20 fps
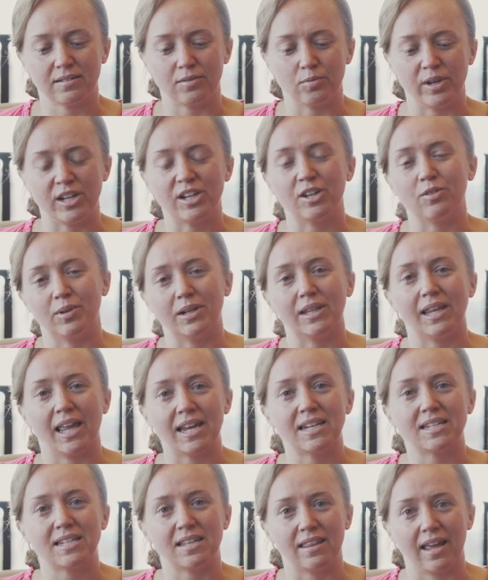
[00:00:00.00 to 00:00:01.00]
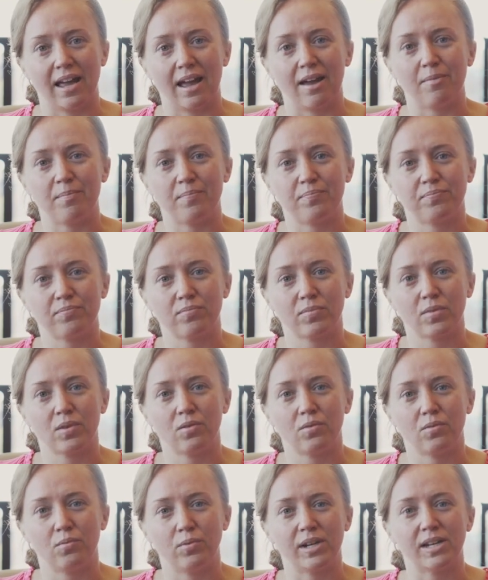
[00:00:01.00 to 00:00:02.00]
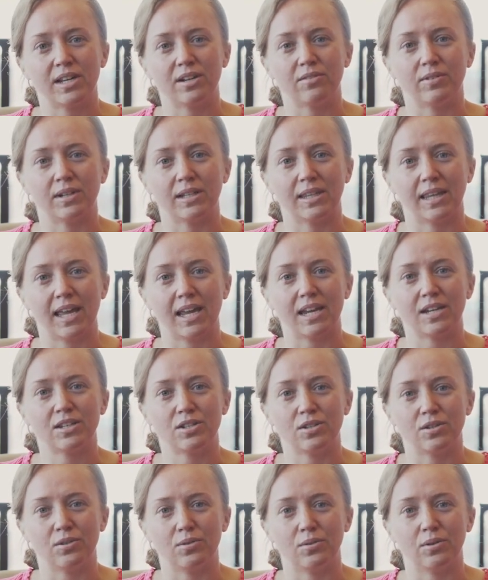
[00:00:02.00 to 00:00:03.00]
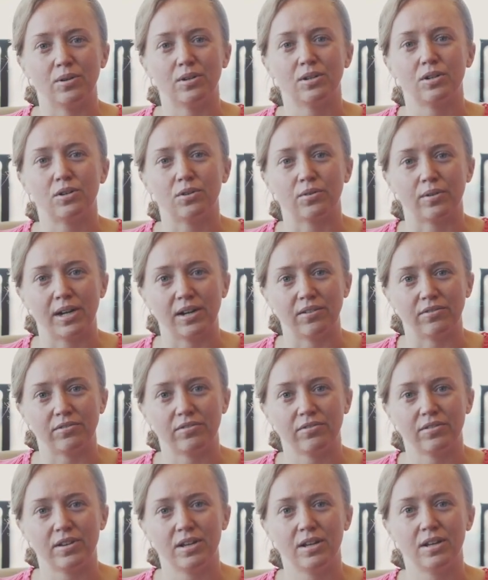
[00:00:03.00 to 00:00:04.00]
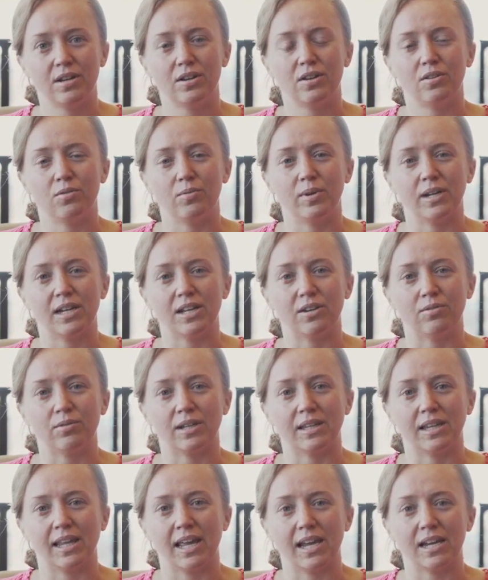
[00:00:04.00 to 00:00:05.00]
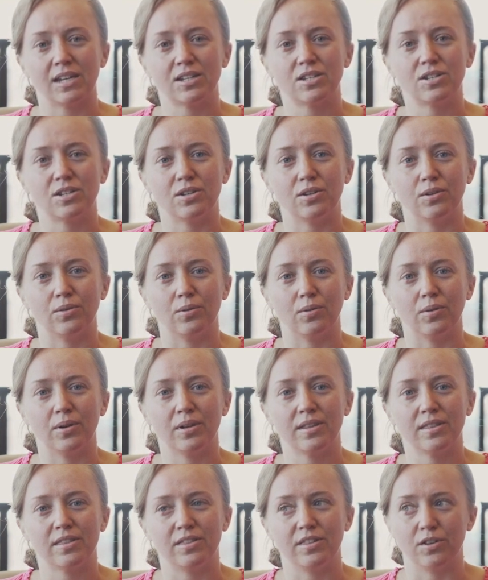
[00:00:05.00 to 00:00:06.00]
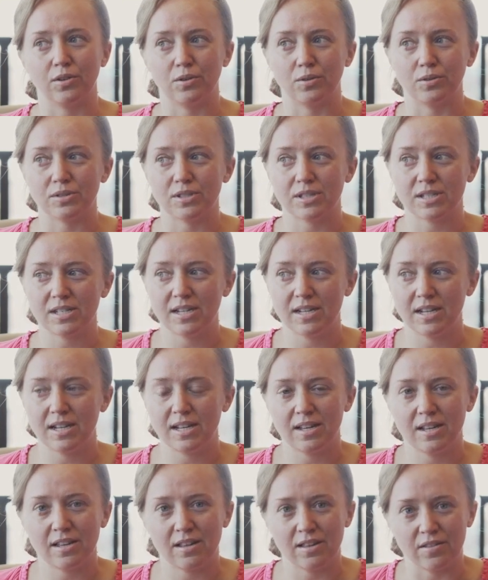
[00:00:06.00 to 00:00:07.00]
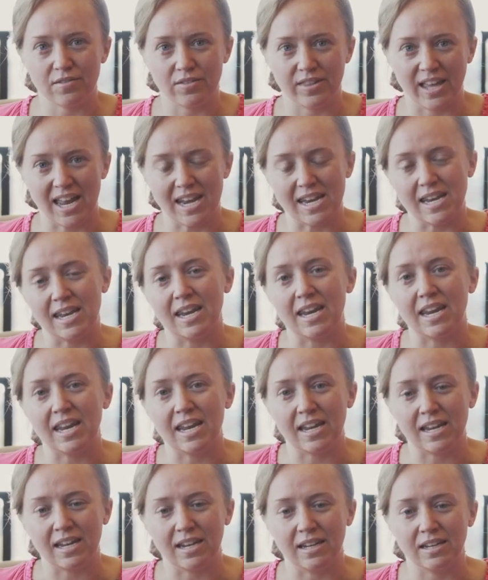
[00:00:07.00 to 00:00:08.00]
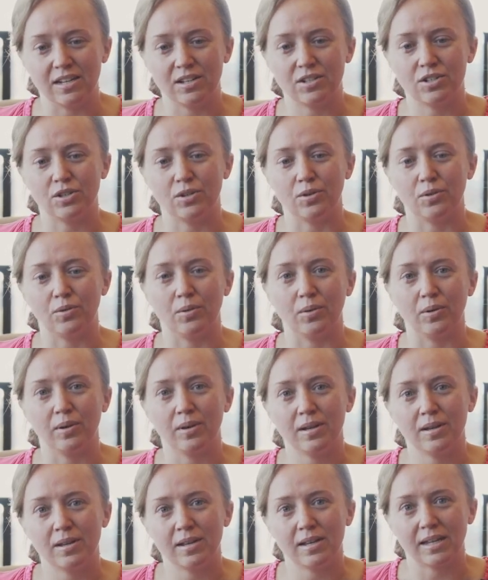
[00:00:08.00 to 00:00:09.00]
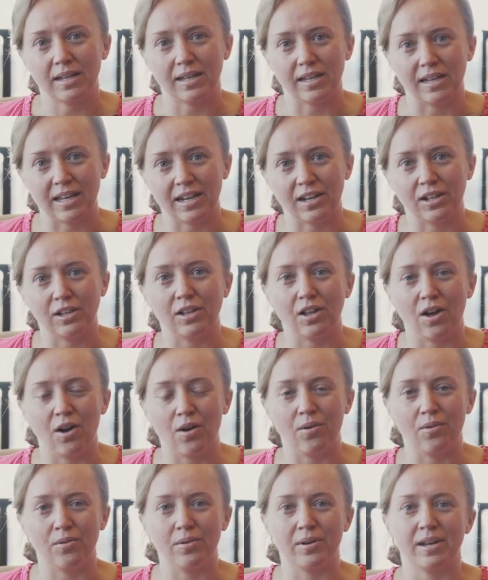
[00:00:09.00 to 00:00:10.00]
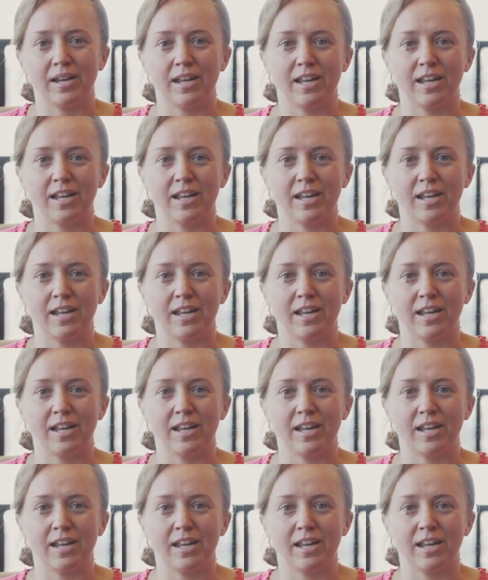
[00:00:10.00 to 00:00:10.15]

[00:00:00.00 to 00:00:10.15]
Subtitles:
we can relate to that. We can relate to grief. We can relate to those that need to get alone